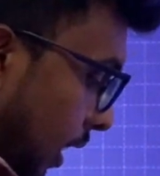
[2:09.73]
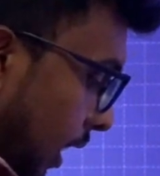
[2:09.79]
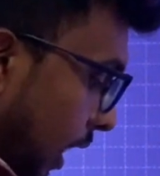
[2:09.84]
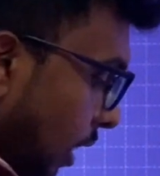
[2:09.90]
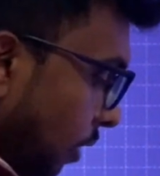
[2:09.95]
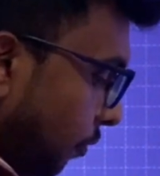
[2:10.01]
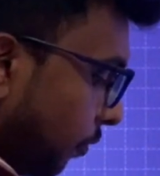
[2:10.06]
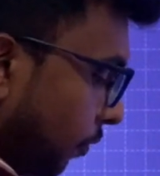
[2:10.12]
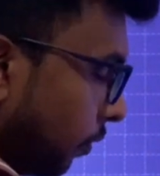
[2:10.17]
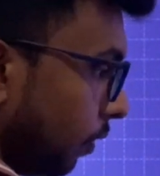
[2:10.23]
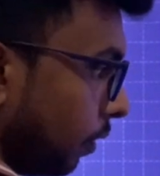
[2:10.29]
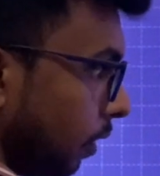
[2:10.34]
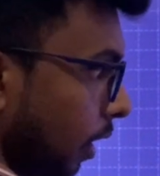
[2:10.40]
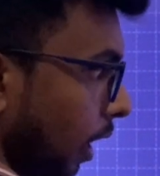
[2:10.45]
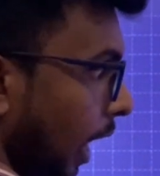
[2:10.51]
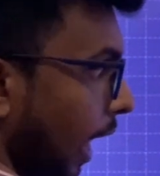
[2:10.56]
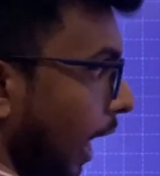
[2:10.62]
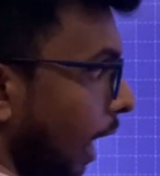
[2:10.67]
If
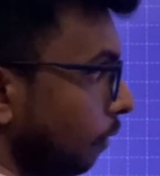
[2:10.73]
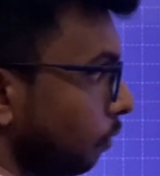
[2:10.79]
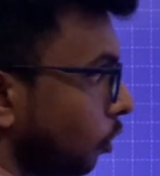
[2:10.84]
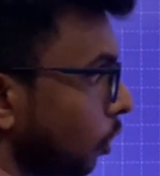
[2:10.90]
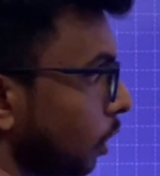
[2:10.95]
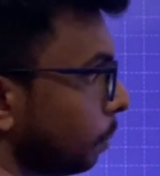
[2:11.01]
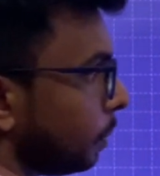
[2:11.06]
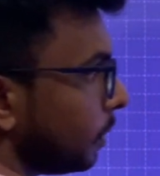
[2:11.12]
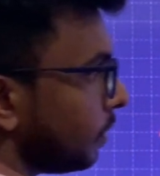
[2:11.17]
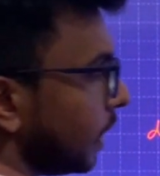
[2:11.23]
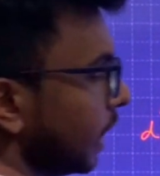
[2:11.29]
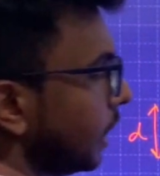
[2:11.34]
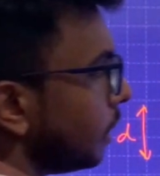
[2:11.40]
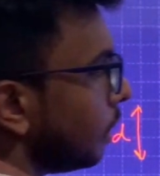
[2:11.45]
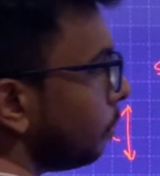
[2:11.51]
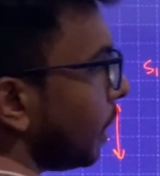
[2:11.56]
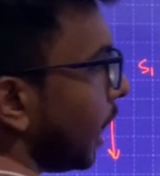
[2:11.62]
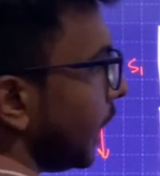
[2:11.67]
I have to
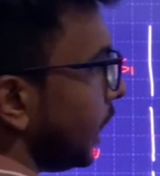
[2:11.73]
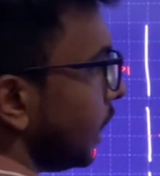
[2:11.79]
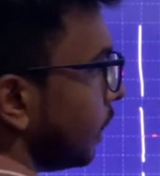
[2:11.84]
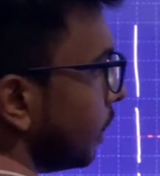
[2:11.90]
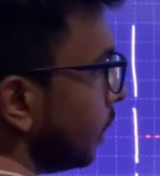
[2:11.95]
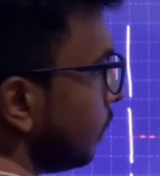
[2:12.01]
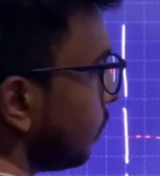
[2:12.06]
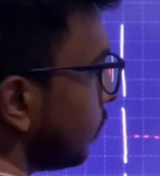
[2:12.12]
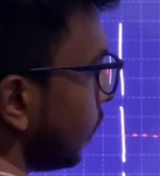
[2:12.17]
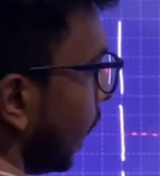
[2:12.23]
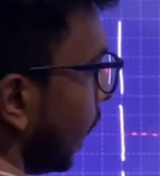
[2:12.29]
represent the brightness